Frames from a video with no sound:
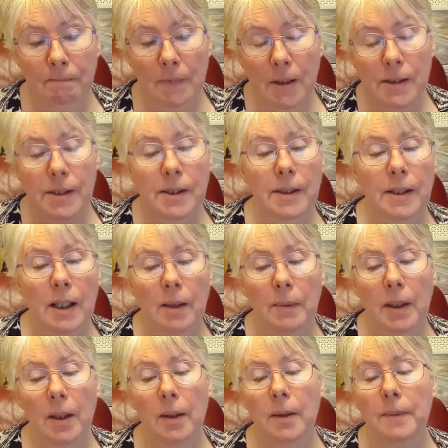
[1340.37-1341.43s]
So nice. There
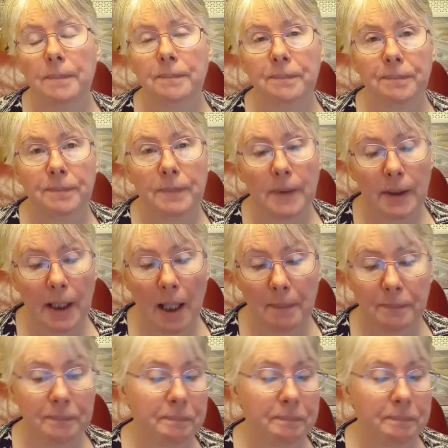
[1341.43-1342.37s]
we go. Yep.